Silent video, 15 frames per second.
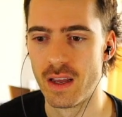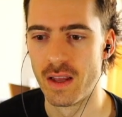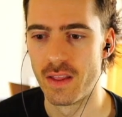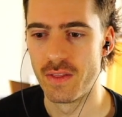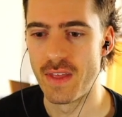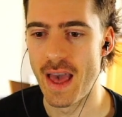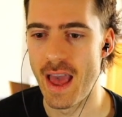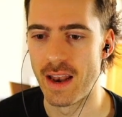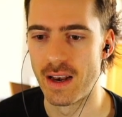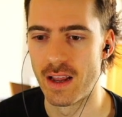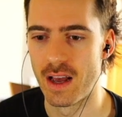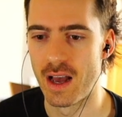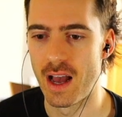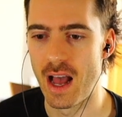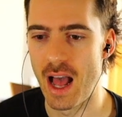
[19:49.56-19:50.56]
that
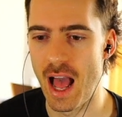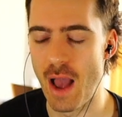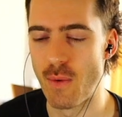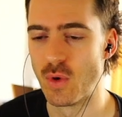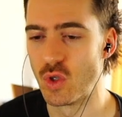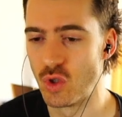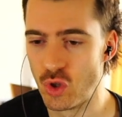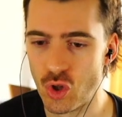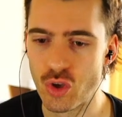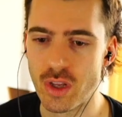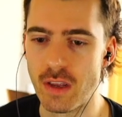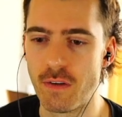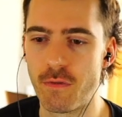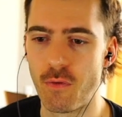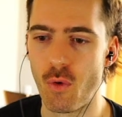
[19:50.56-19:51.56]
I was
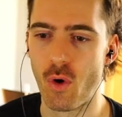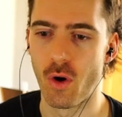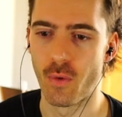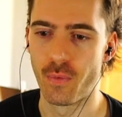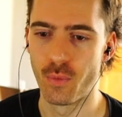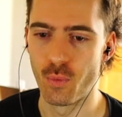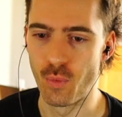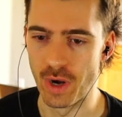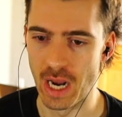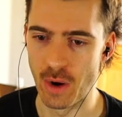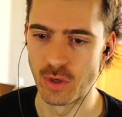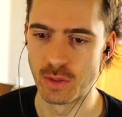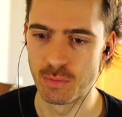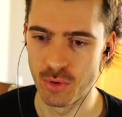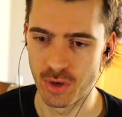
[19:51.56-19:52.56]
looking for when I
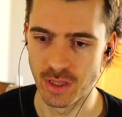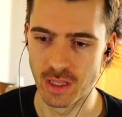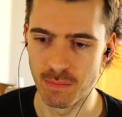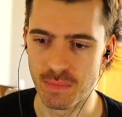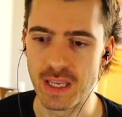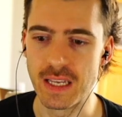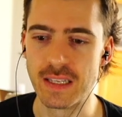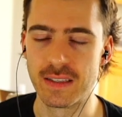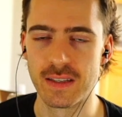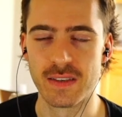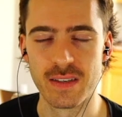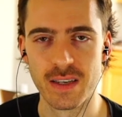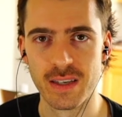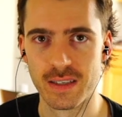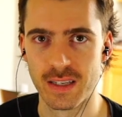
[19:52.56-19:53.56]
was putting the pieces
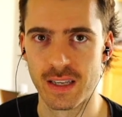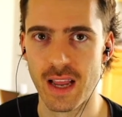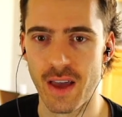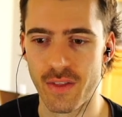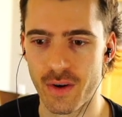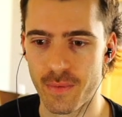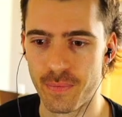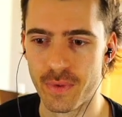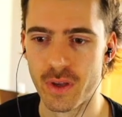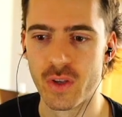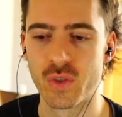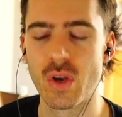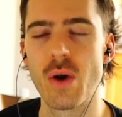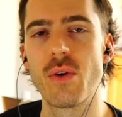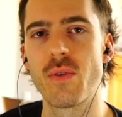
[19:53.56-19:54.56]
together.
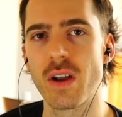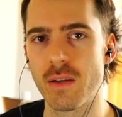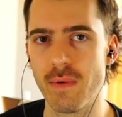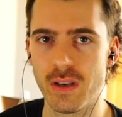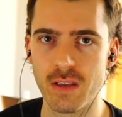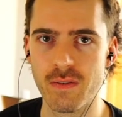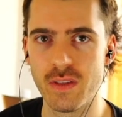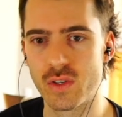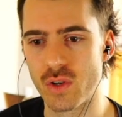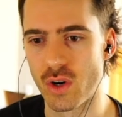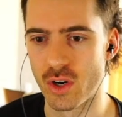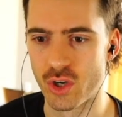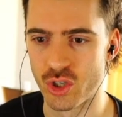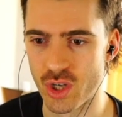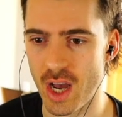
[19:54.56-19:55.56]
So I would recommend giving this card
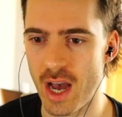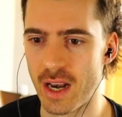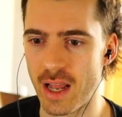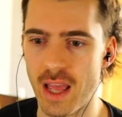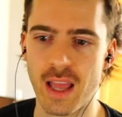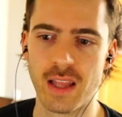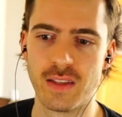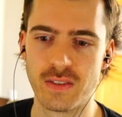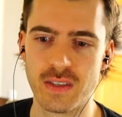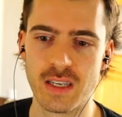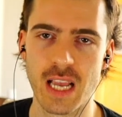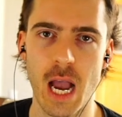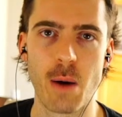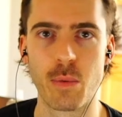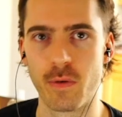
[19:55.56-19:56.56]
a shot and seeing
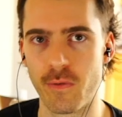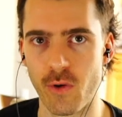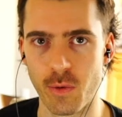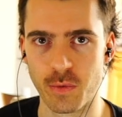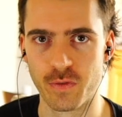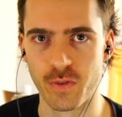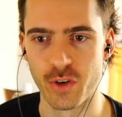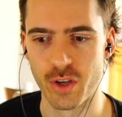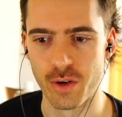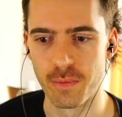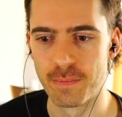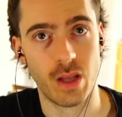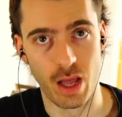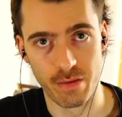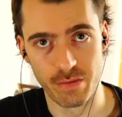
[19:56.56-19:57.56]
how it performs for you.
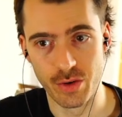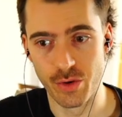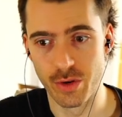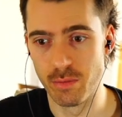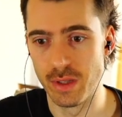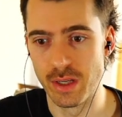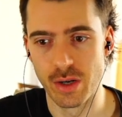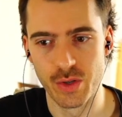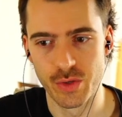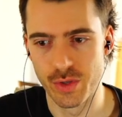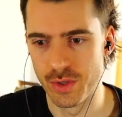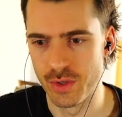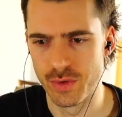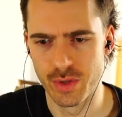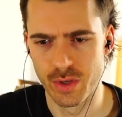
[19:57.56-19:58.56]
I've notably also
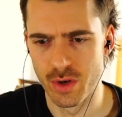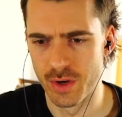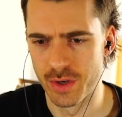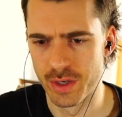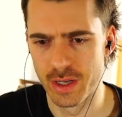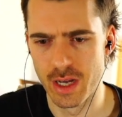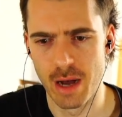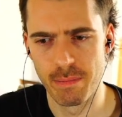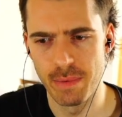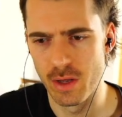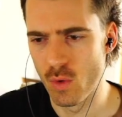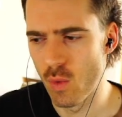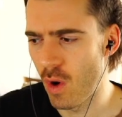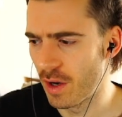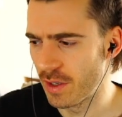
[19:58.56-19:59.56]
used the card to copy
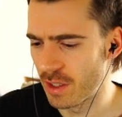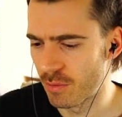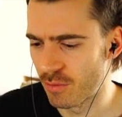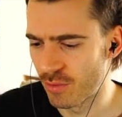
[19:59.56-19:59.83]
Quantum